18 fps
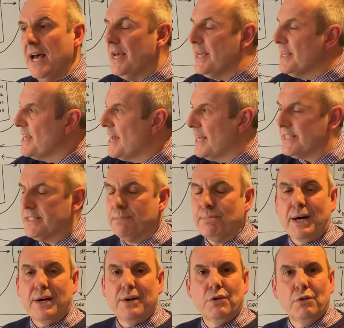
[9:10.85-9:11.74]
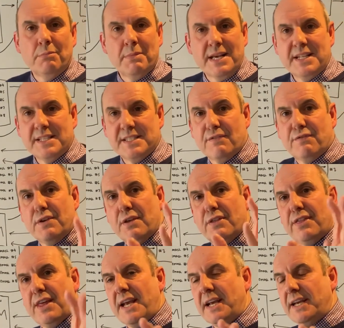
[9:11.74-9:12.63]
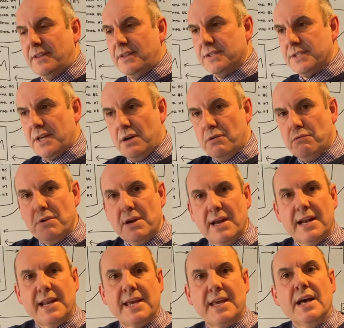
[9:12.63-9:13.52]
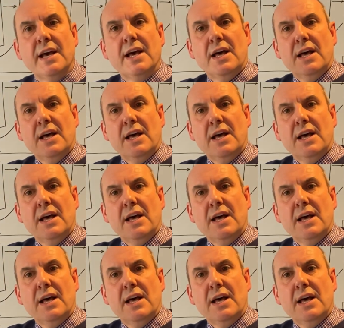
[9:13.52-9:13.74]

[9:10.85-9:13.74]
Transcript: Yes, by all means, if you think there's a really